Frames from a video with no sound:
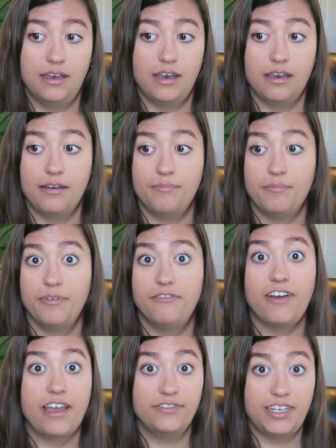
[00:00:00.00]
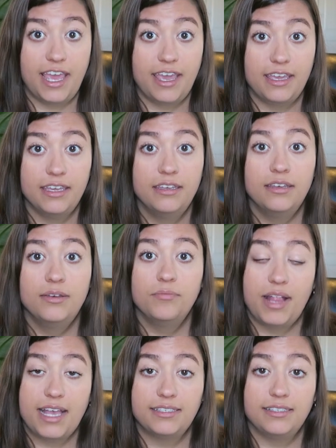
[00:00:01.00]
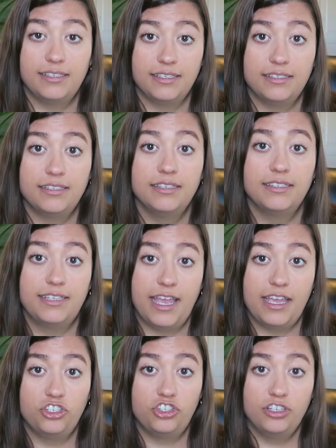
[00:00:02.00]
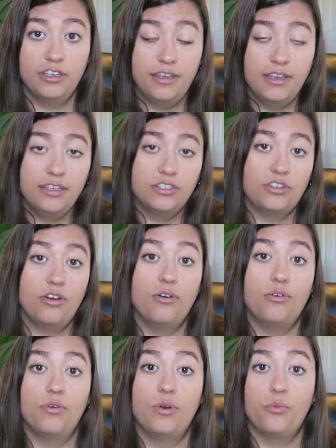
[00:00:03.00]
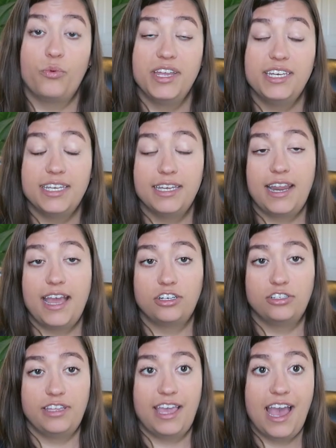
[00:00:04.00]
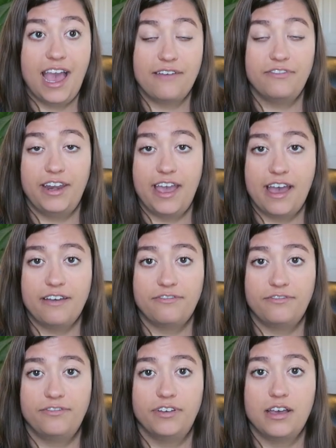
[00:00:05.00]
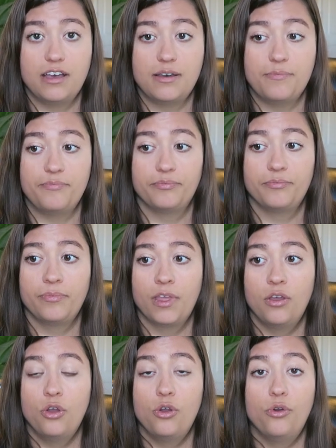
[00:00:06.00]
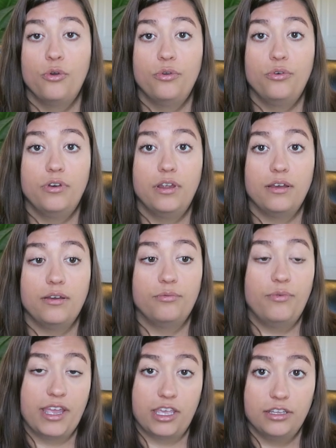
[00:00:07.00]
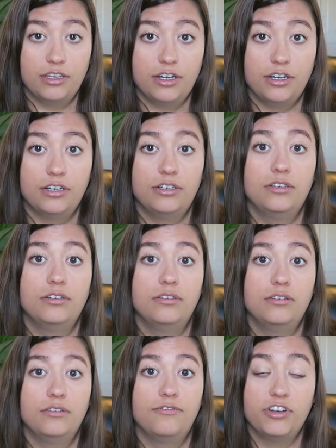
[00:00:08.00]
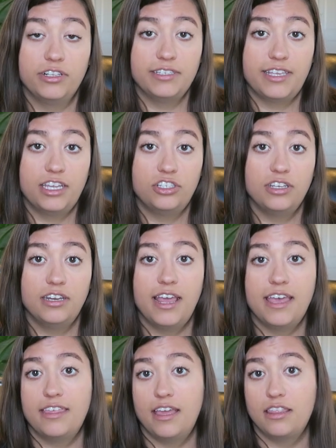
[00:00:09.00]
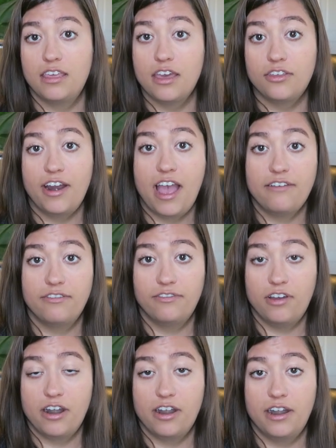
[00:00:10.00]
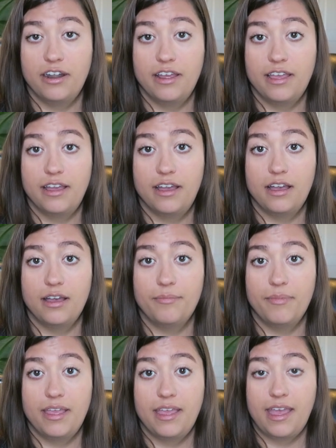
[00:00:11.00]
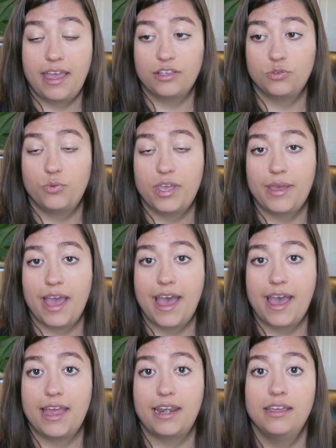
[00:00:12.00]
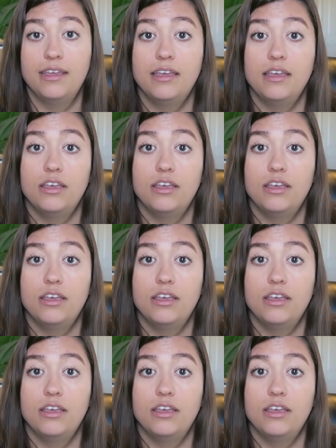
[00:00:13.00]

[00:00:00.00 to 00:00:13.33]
um, five-day blastocyst stage. So we did actually half and half um, uh, regular fertilization, and then the other half of our um, eggs we had